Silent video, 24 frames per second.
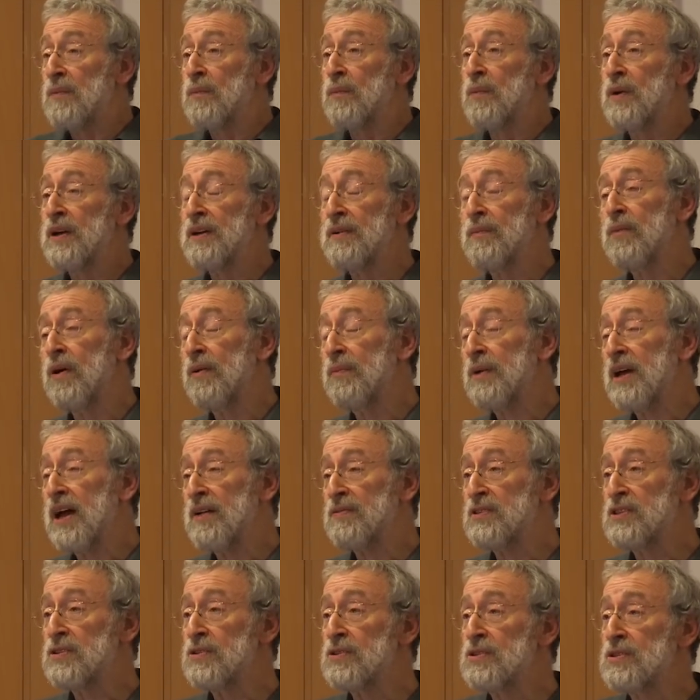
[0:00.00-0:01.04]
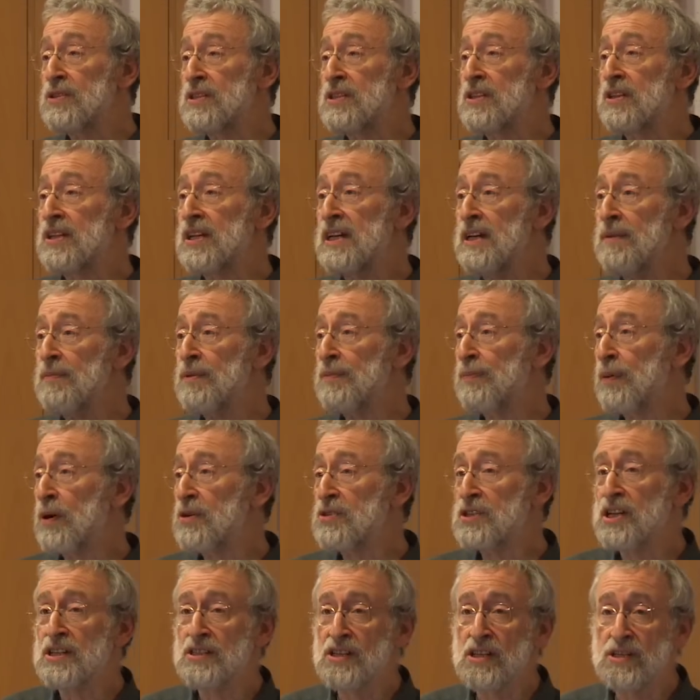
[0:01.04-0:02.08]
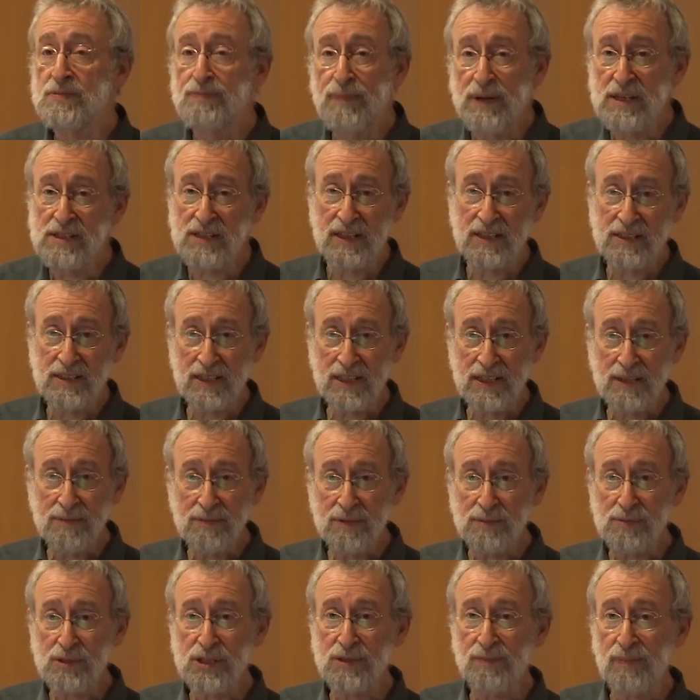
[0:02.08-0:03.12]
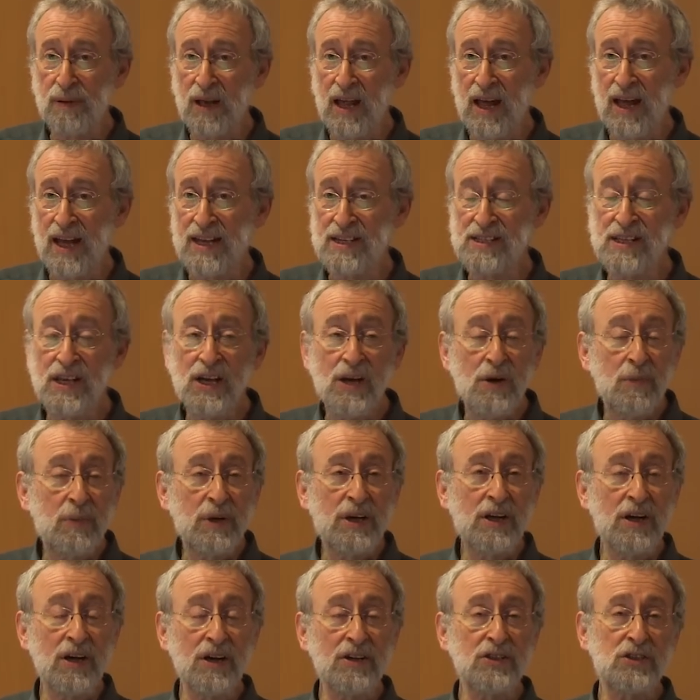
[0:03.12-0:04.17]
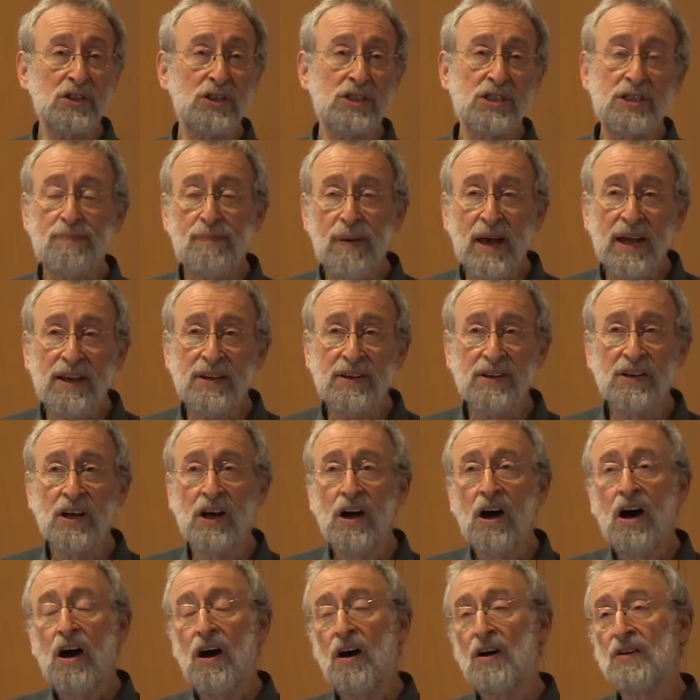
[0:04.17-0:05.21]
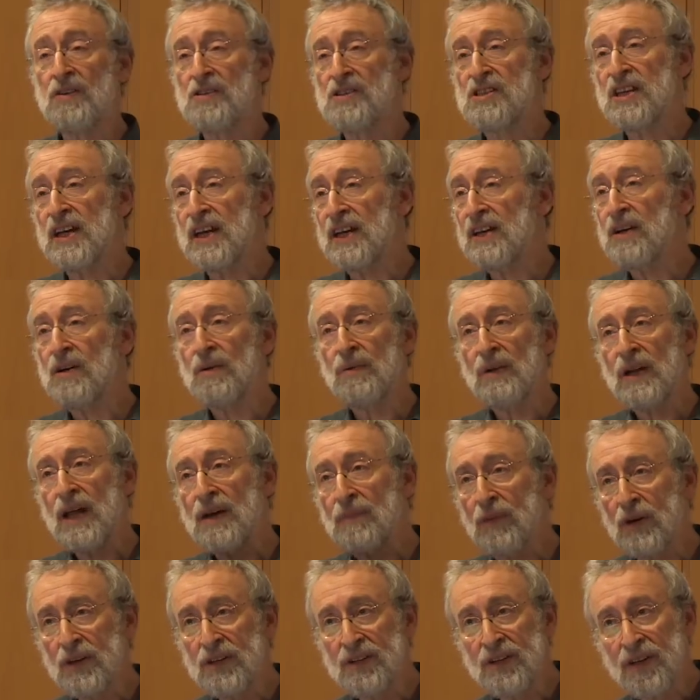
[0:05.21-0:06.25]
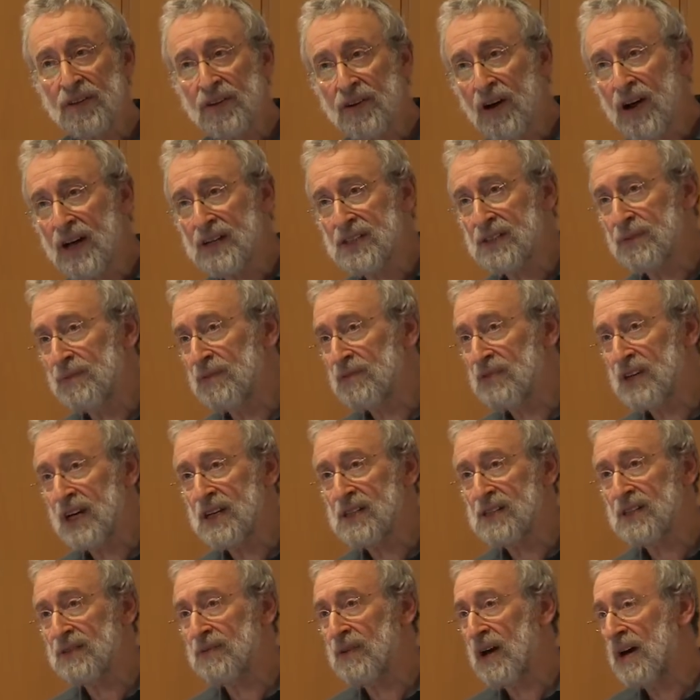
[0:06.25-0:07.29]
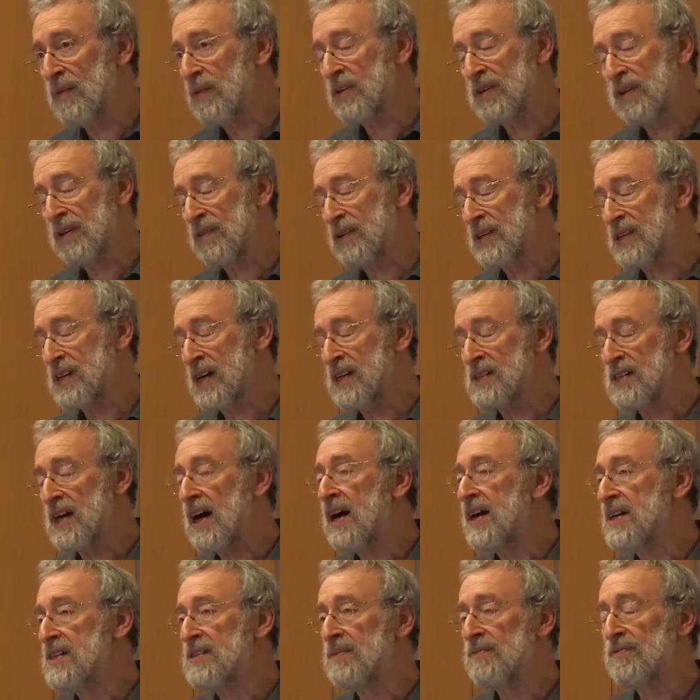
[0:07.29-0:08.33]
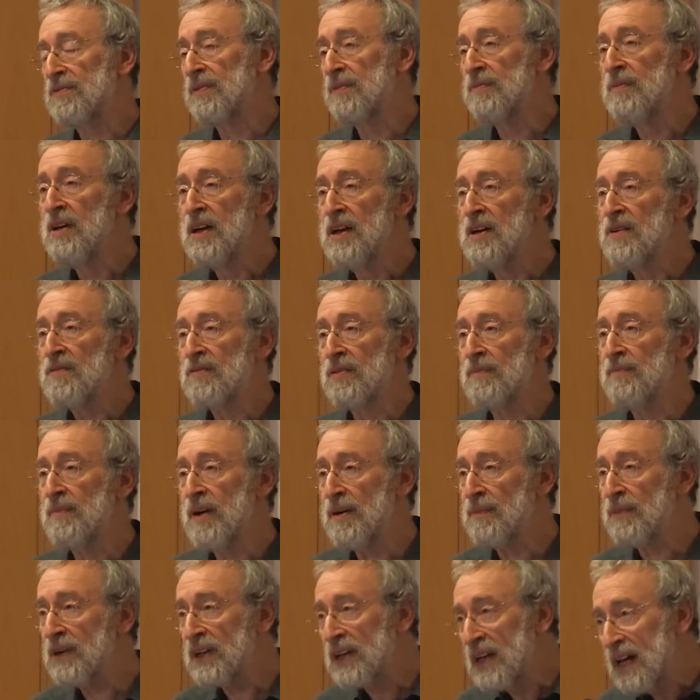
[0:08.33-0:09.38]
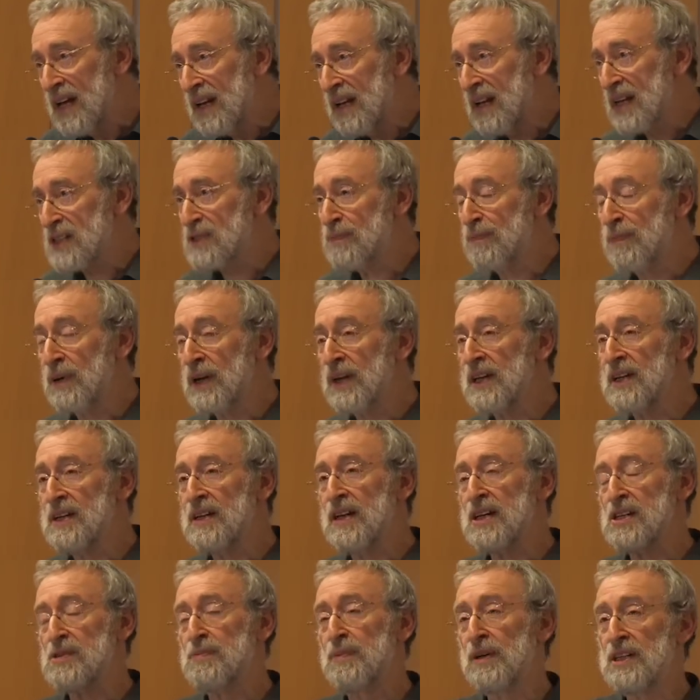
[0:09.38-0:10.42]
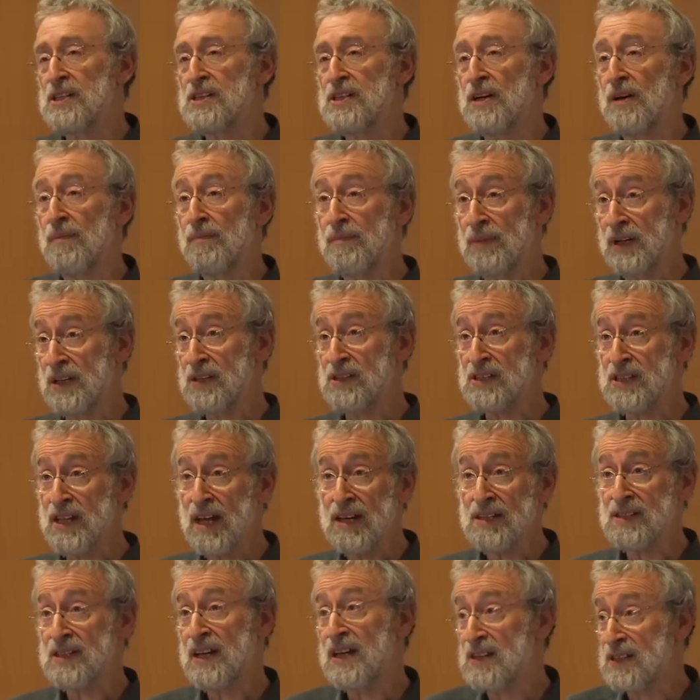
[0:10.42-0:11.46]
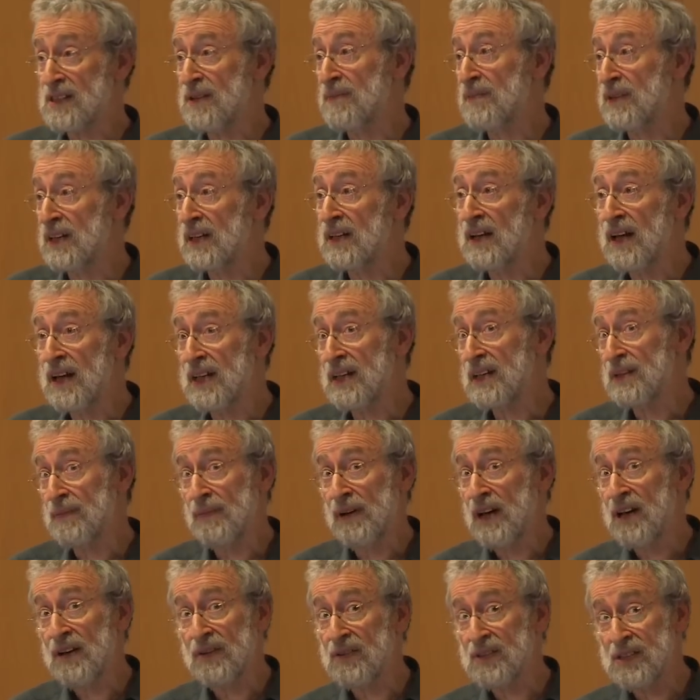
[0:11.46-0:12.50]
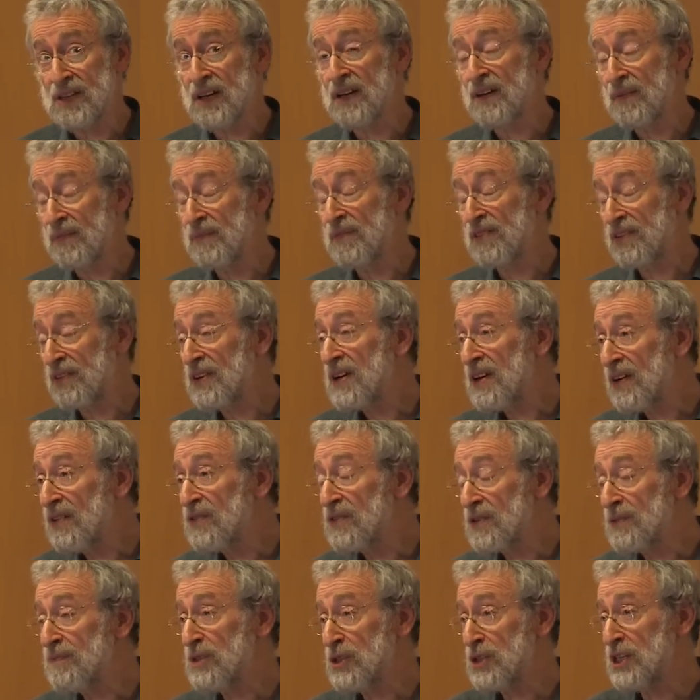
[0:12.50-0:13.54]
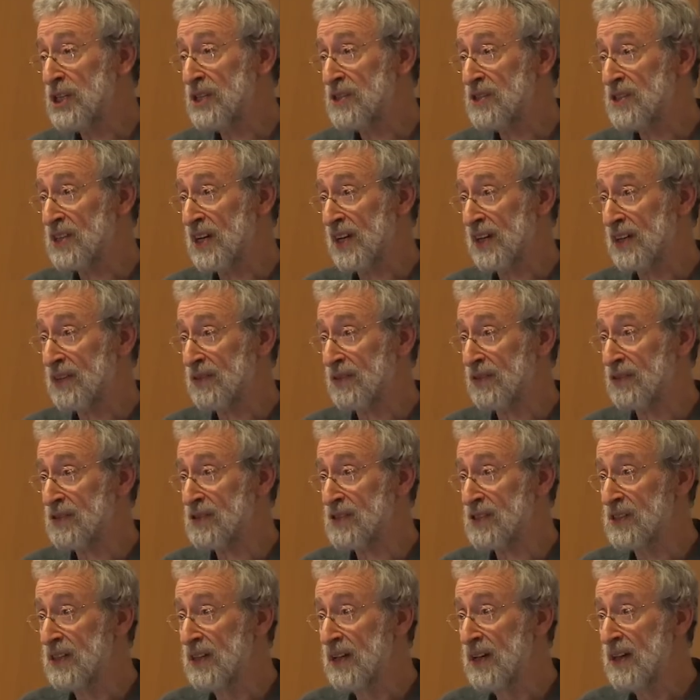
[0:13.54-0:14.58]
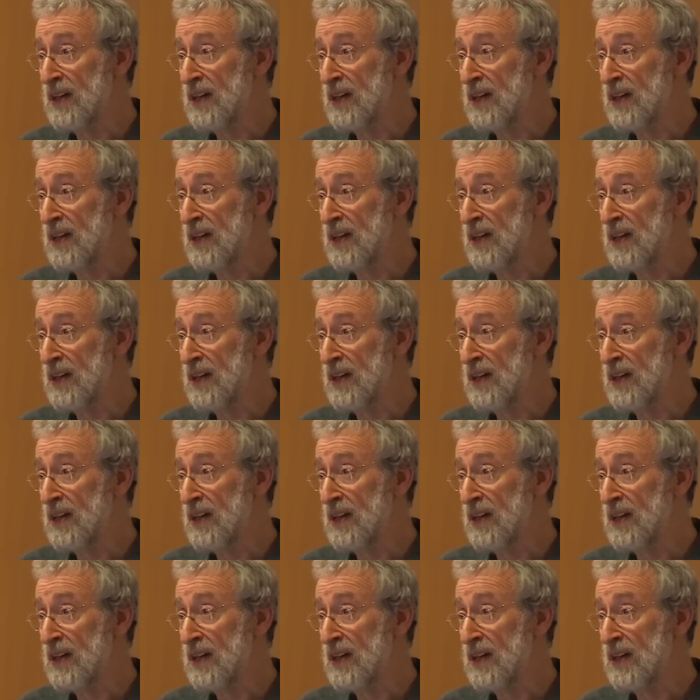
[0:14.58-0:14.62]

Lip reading: What we have to do is to keep the processors busy, to keep them supplied. We can't just depend on saying, oh, well, I want another item of data, I want another data item from memory. Let's bring it up. Because that takes something like about 300 machine cycles.